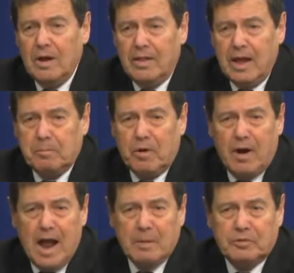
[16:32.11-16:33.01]
that
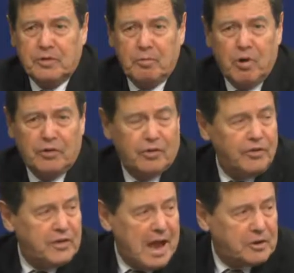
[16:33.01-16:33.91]
perhaps the
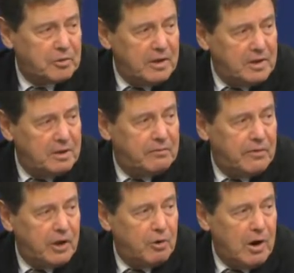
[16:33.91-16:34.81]
Russians actually did
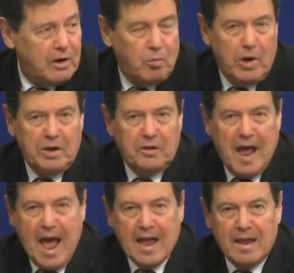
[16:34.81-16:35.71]
figure out a way to
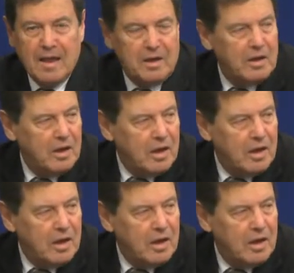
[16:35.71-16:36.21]
hack in